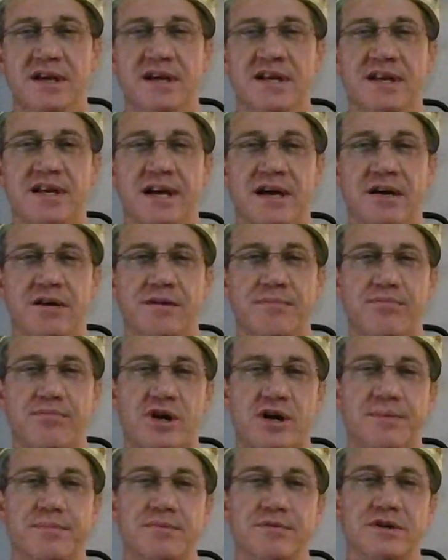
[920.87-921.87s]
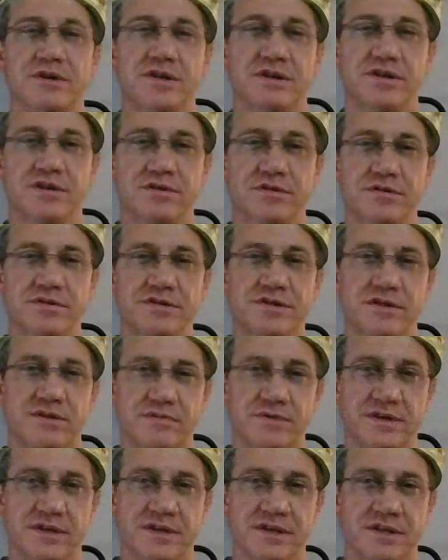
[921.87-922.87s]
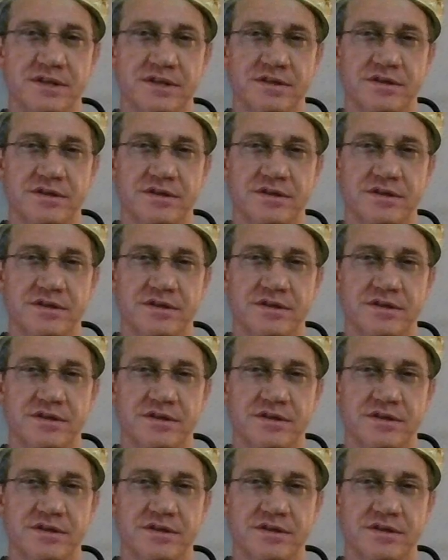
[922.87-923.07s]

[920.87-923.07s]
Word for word: and how to properly use it, really.